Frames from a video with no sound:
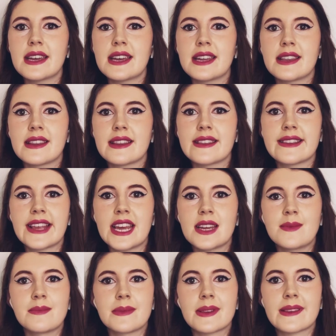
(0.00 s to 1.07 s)
in the
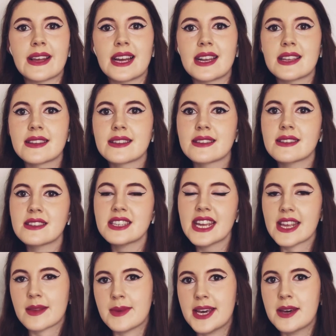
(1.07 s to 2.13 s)
same style as
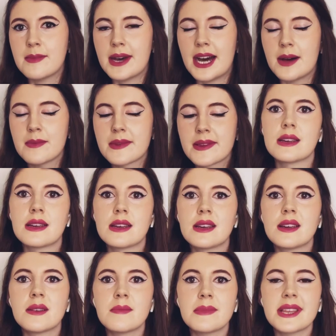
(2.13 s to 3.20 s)
Shakespeare, perhaps.
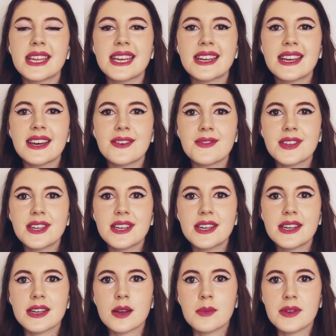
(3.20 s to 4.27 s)
But then after
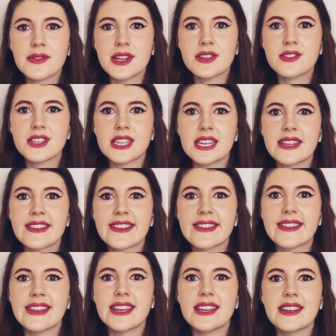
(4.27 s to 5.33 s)
a couple of hundred years,
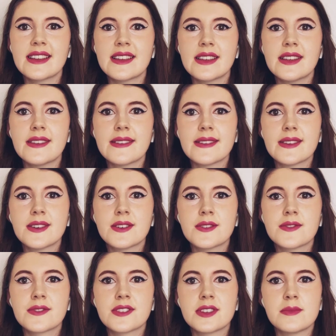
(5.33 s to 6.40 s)
the use
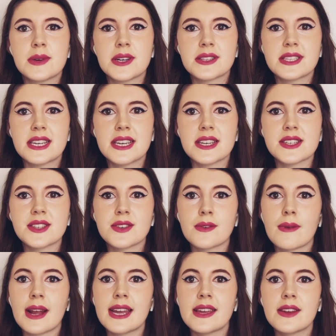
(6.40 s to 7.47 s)
of demotic to
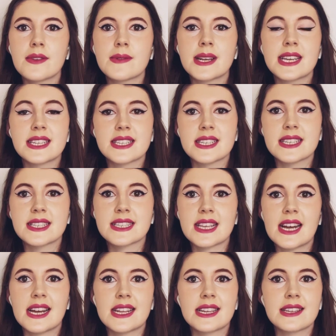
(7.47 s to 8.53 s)
write religious
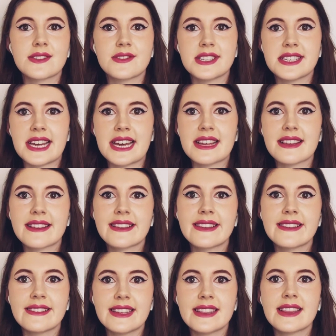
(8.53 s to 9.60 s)
and literary texts
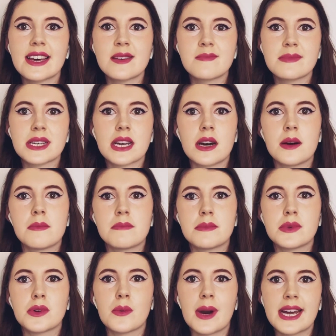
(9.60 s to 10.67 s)
did then become
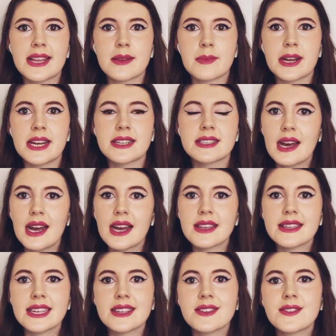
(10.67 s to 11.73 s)
more widespread.
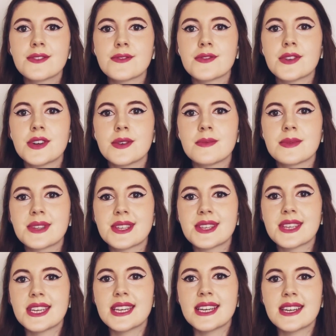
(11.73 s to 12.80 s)
And then from
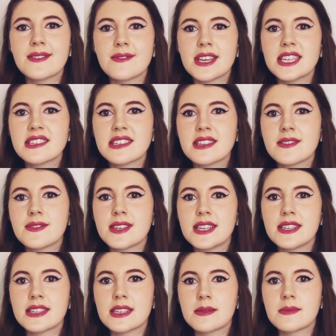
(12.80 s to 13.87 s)
the invasion of
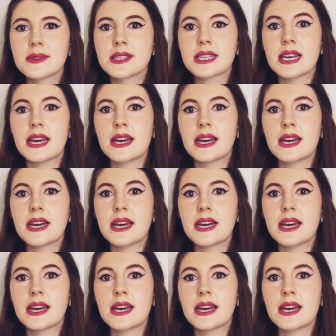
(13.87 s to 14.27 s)
Egypt